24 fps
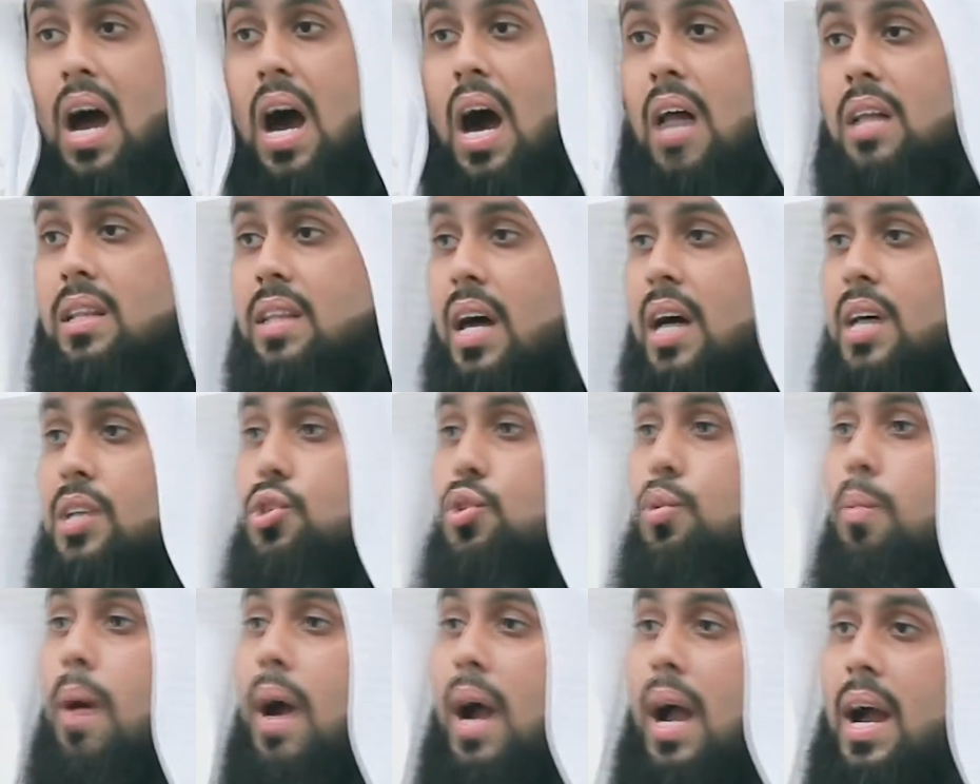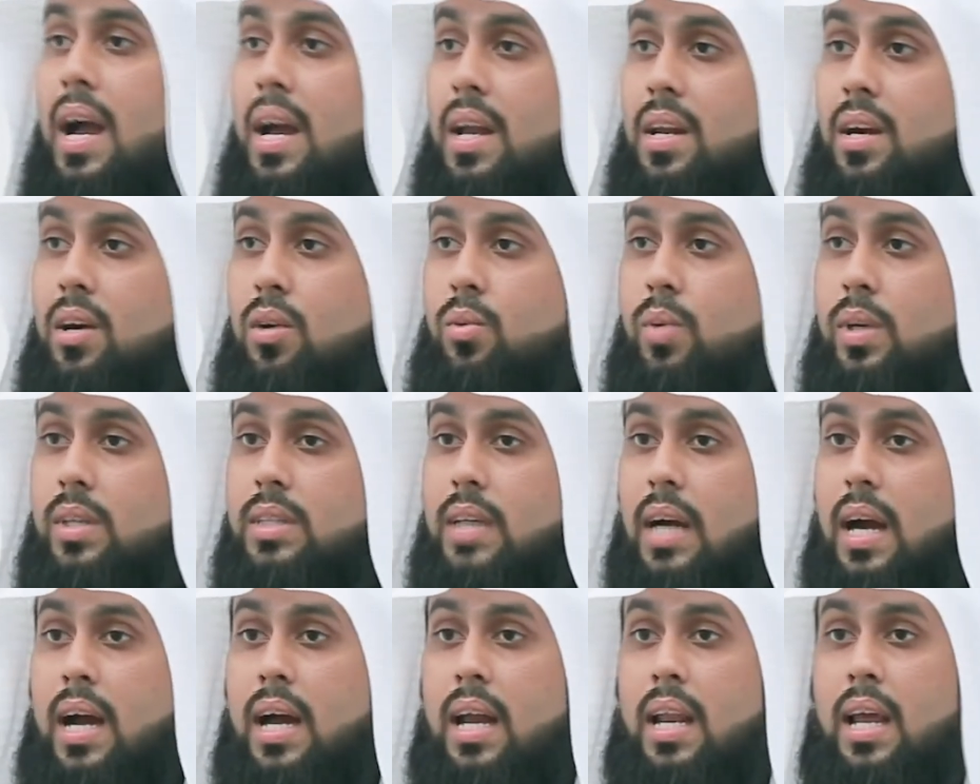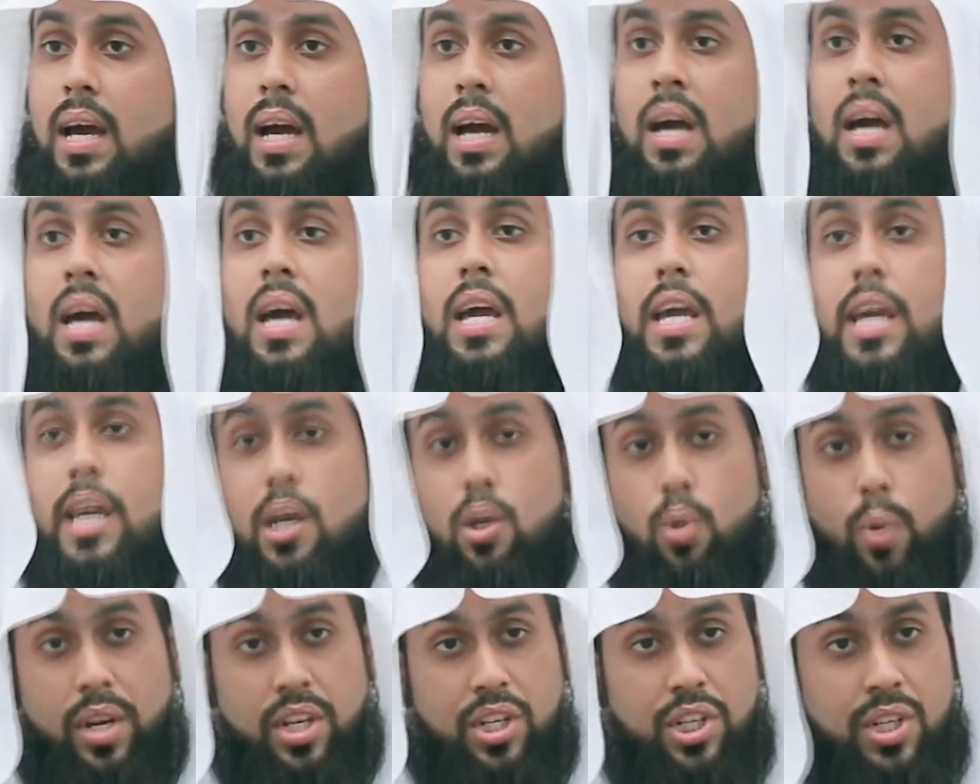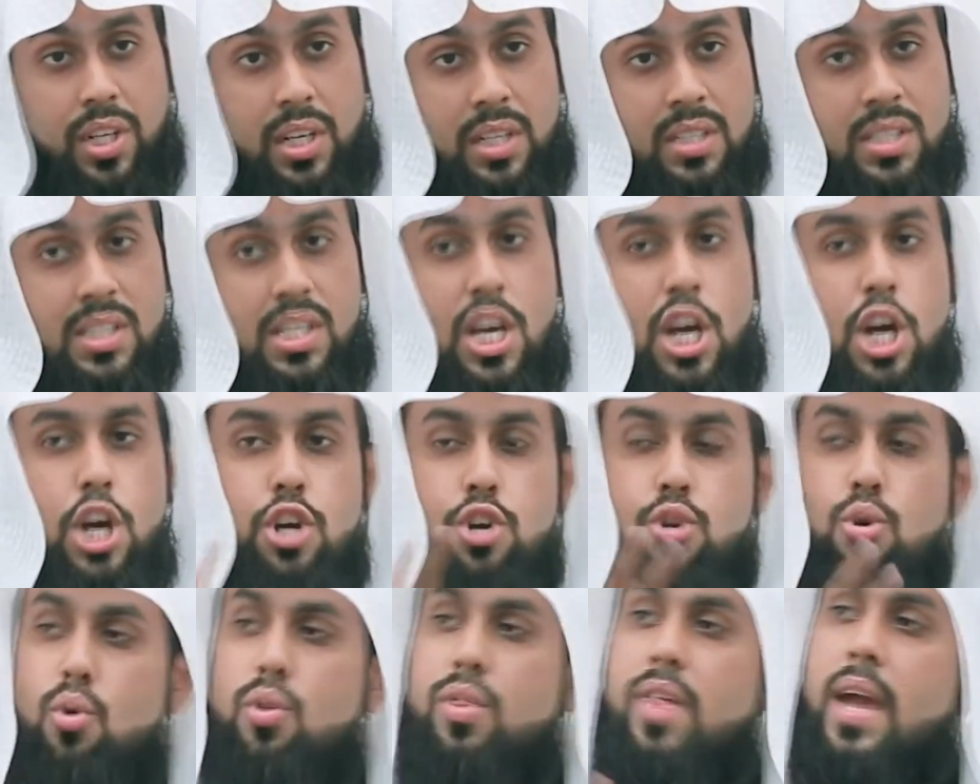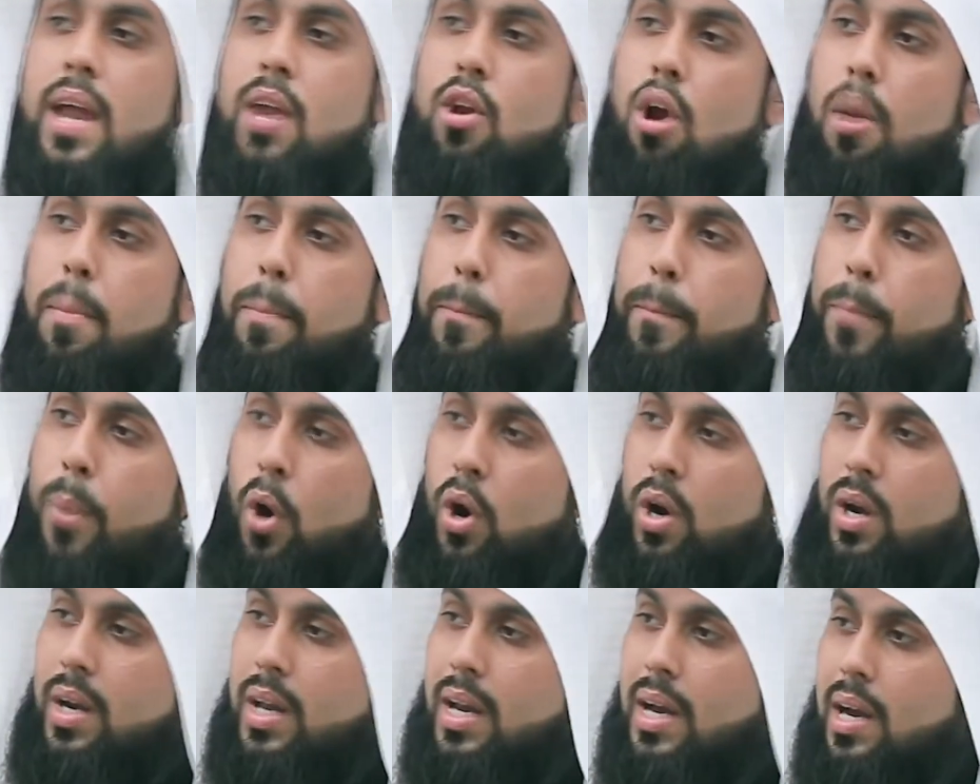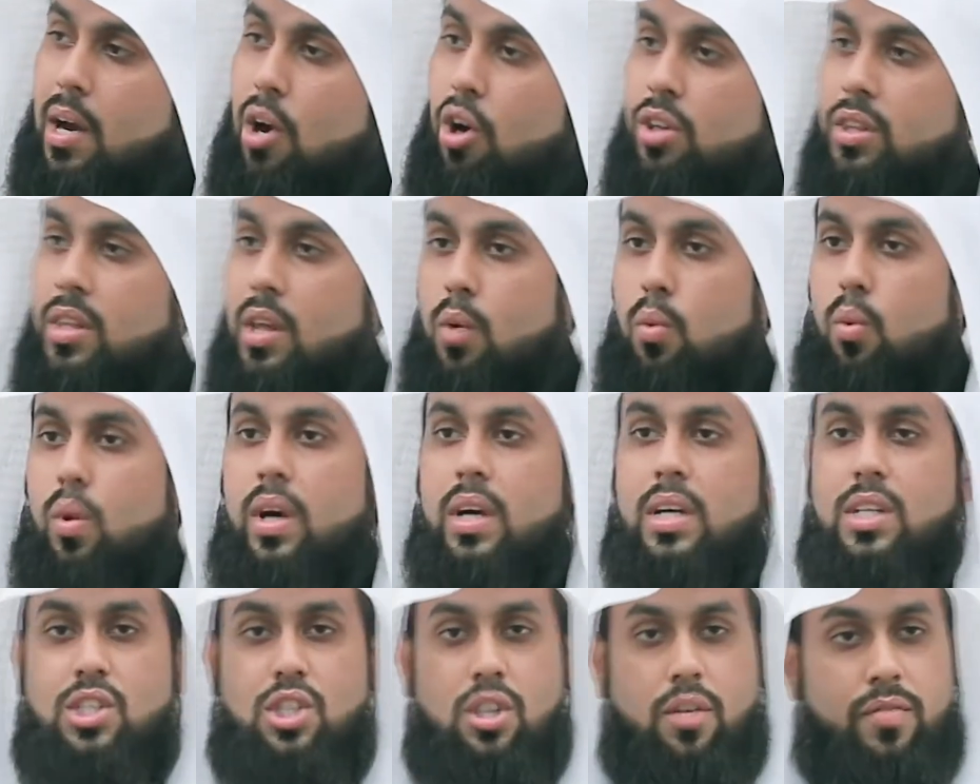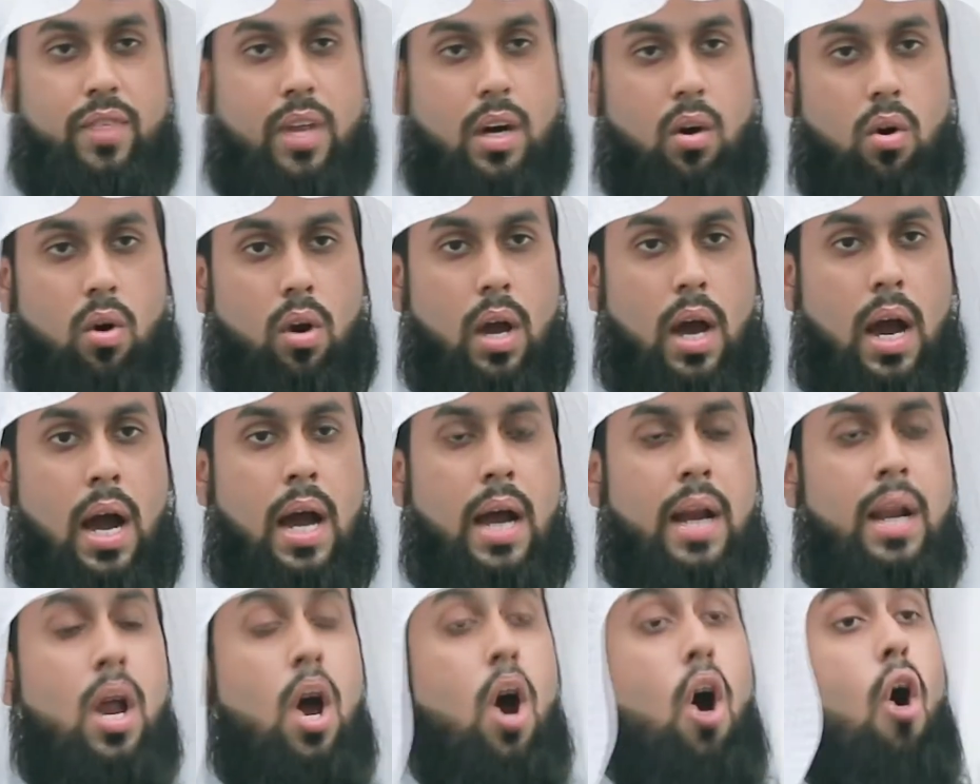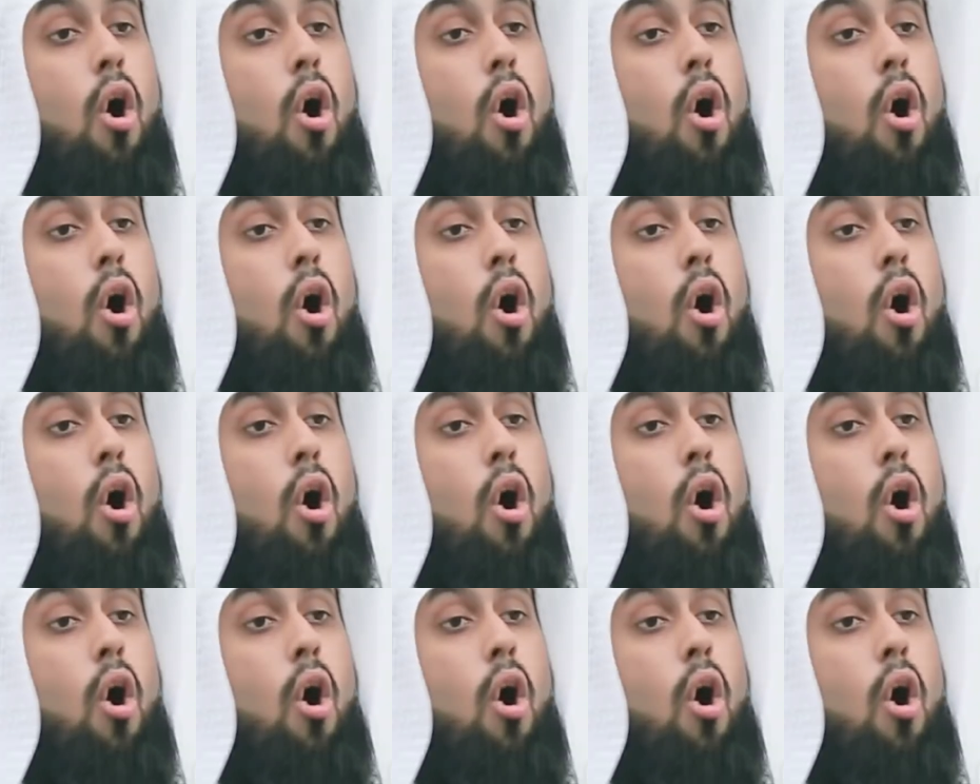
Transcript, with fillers: Allah subhanahu wa ta'ala, He questions, do they not ponder on the words of the Qur'an?